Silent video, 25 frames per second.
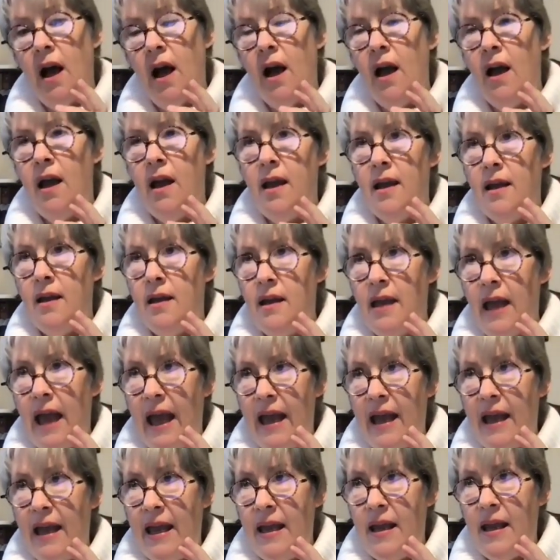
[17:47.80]
a
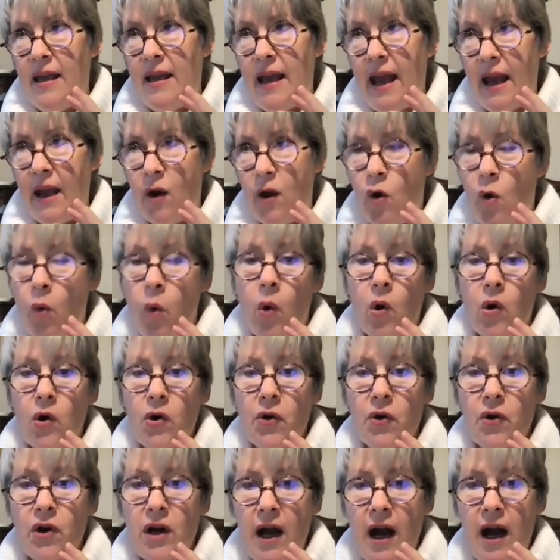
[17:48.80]

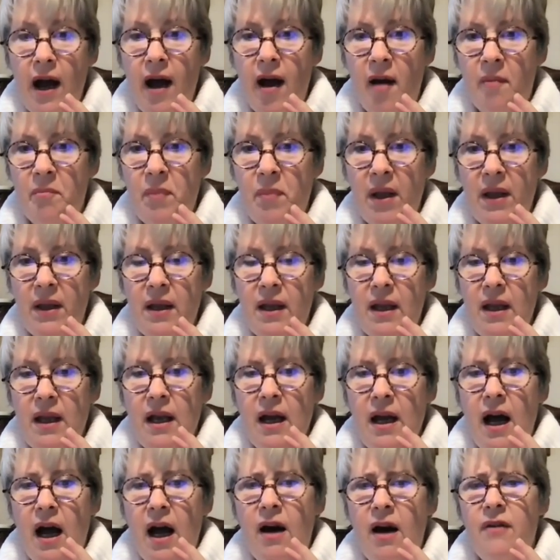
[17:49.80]
1/4 cup
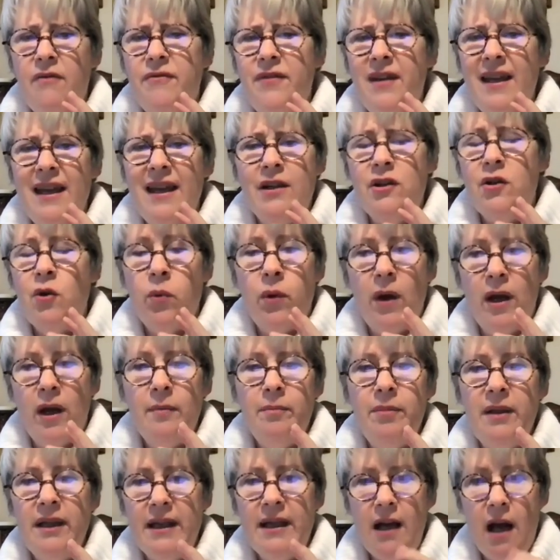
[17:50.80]
of
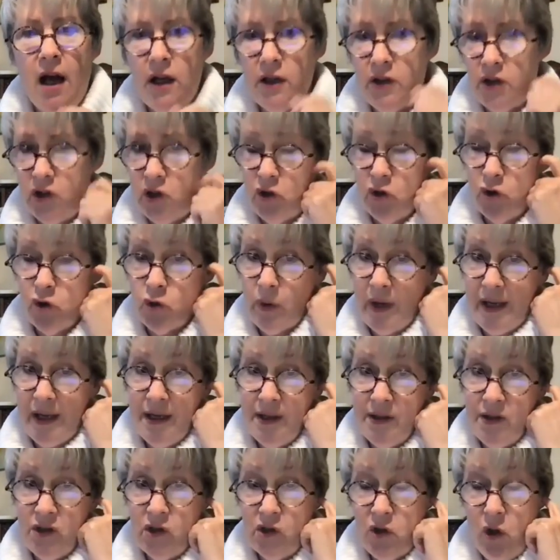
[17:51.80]
incredibly
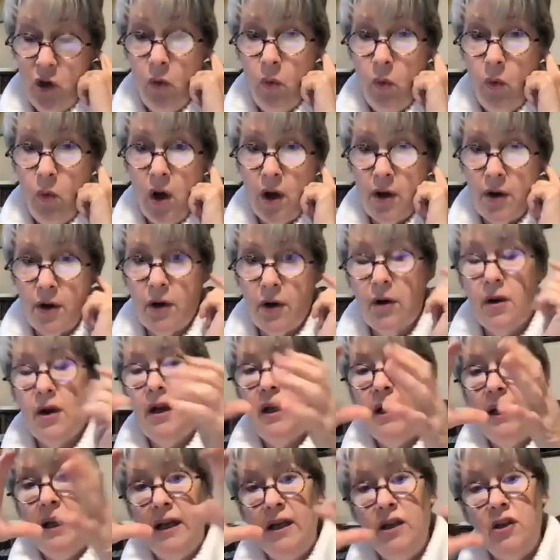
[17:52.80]
concentrated salt water
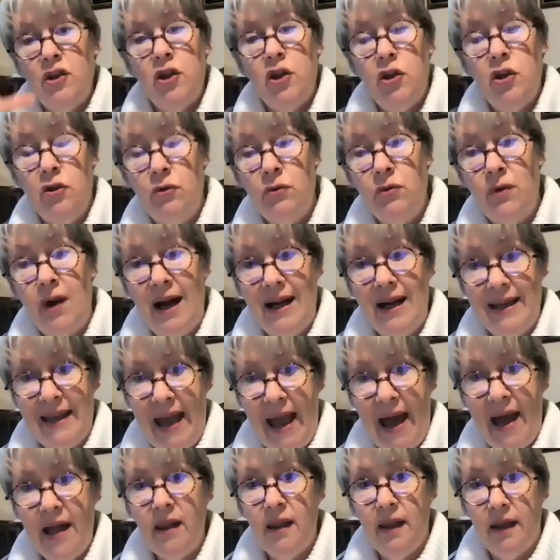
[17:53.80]
into a
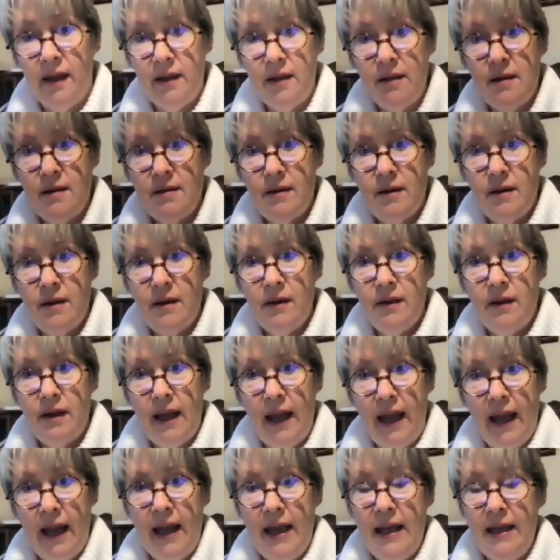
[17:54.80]
gallon,
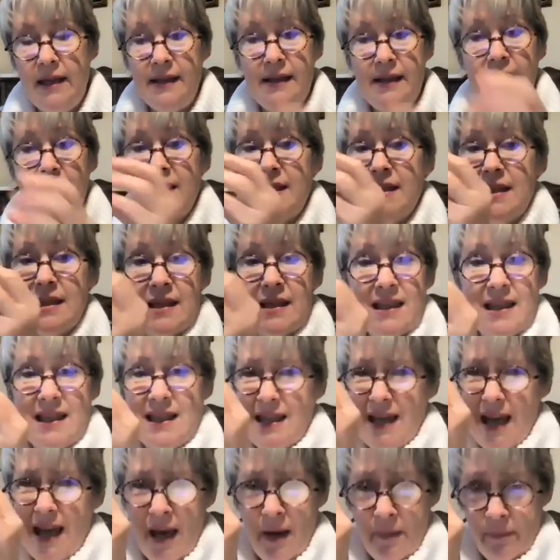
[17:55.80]
it doesn't
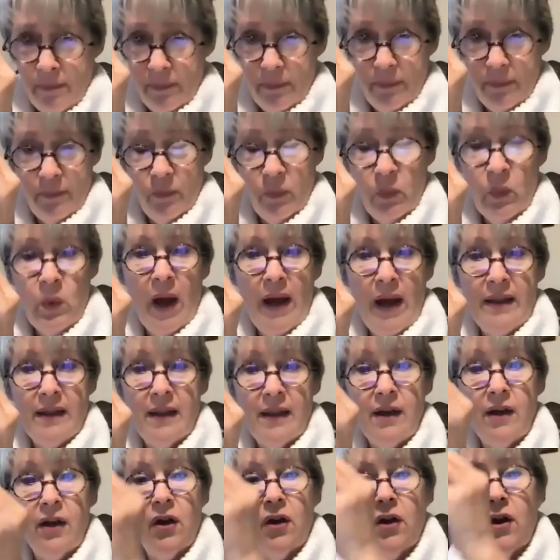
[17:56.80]
stay right
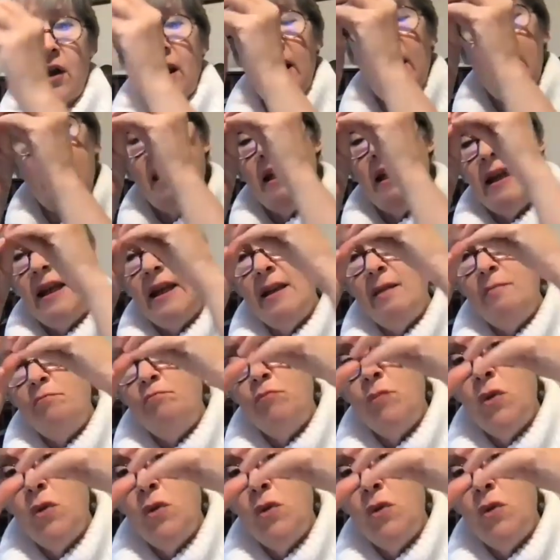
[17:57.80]
there. It